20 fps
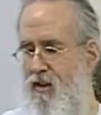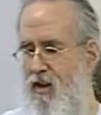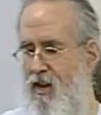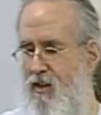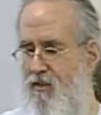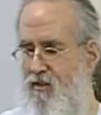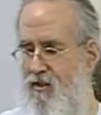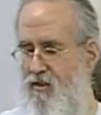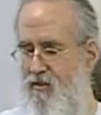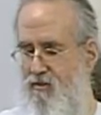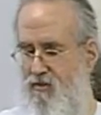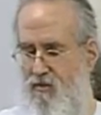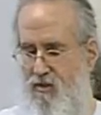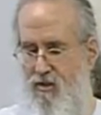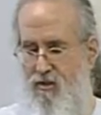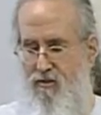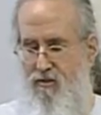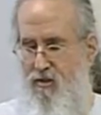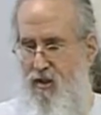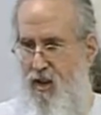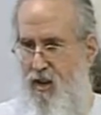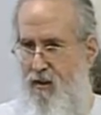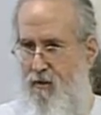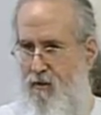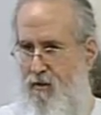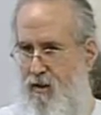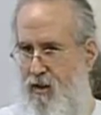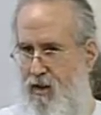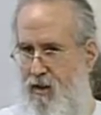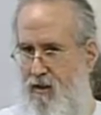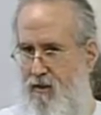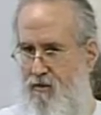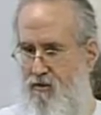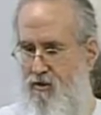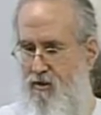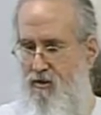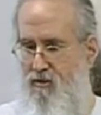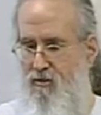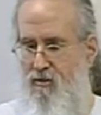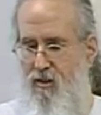and these these counter
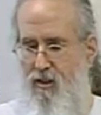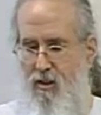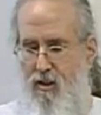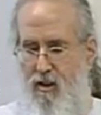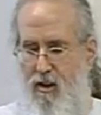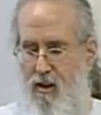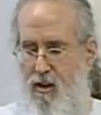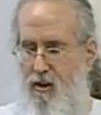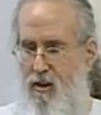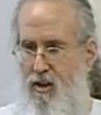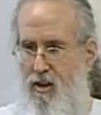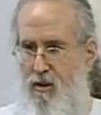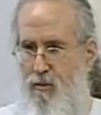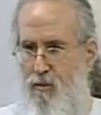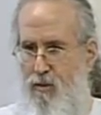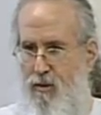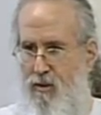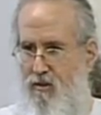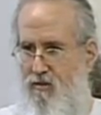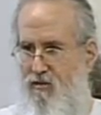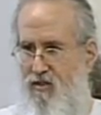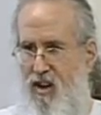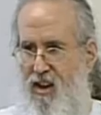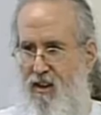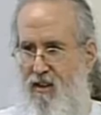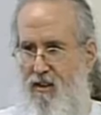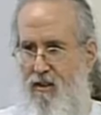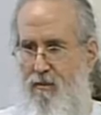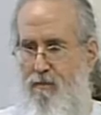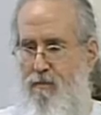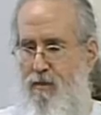analogies are equally as valid.